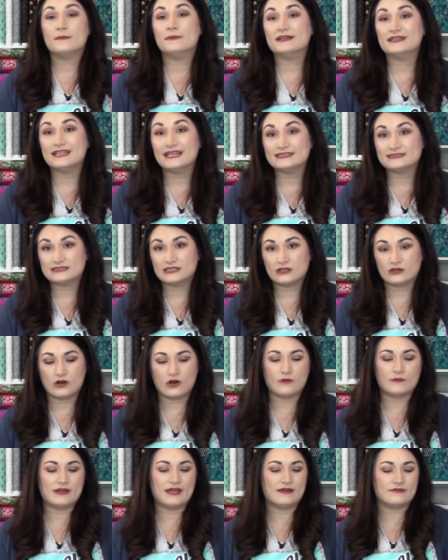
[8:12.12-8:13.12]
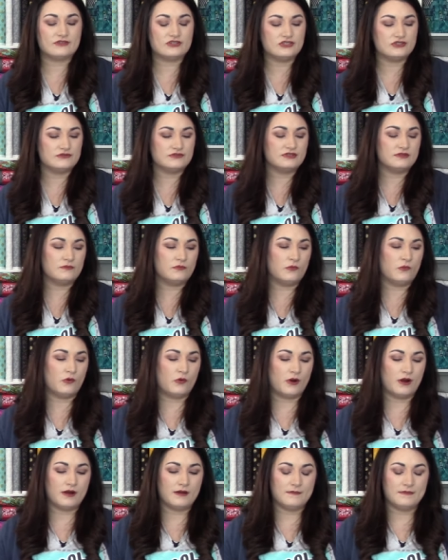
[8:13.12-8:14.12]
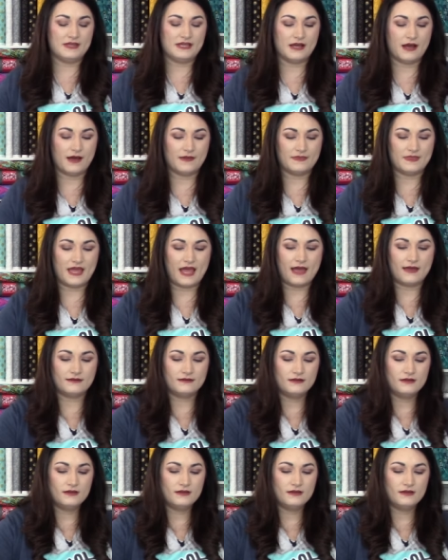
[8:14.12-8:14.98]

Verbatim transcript: But that's not all, we have to do some more beyond that.